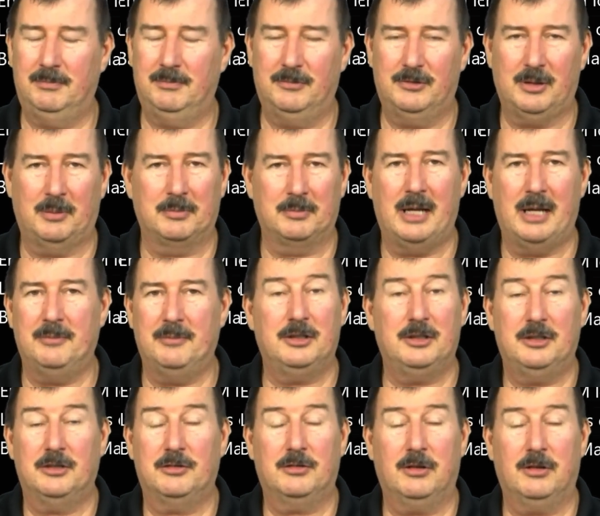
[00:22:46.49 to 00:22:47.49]
sometimes it
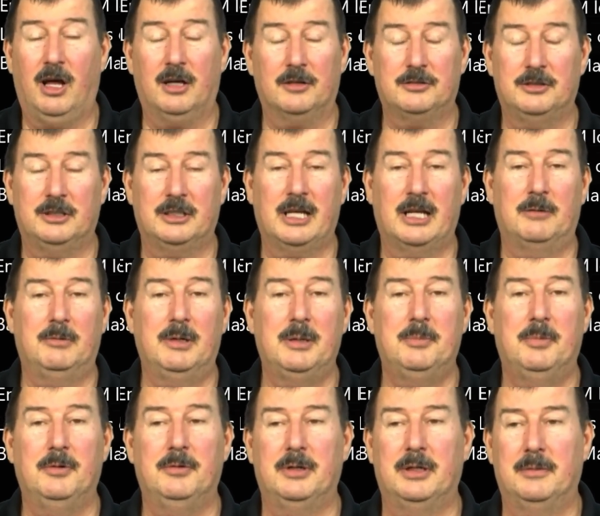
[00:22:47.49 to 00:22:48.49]
just locks and you got to
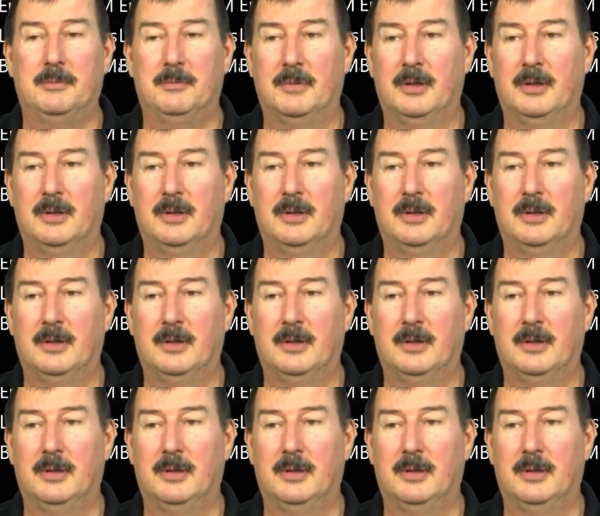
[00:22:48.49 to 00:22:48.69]
reboot it,